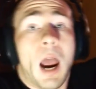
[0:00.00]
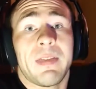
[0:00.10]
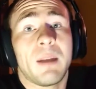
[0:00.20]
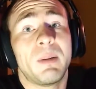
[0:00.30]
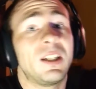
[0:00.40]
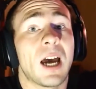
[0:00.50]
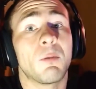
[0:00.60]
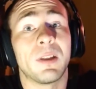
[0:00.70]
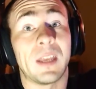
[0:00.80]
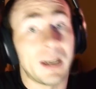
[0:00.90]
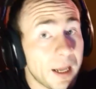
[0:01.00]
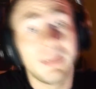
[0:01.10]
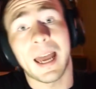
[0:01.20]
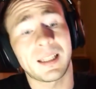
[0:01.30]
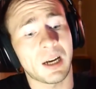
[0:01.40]
and then be done with it.
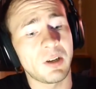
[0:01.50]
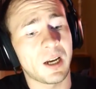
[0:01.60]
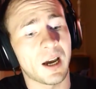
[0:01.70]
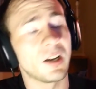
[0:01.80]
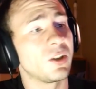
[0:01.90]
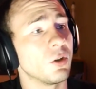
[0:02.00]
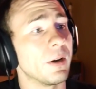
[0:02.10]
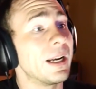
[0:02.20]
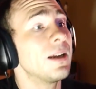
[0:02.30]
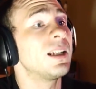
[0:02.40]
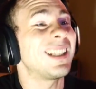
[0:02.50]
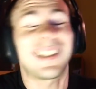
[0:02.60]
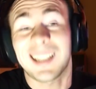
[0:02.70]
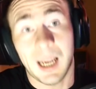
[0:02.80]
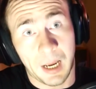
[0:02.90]
And that's how you gotta do it.
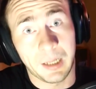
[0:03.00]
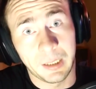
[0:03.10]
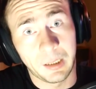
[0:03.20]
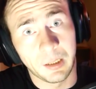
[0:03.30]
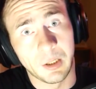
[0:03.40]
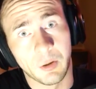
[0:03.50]
It's a little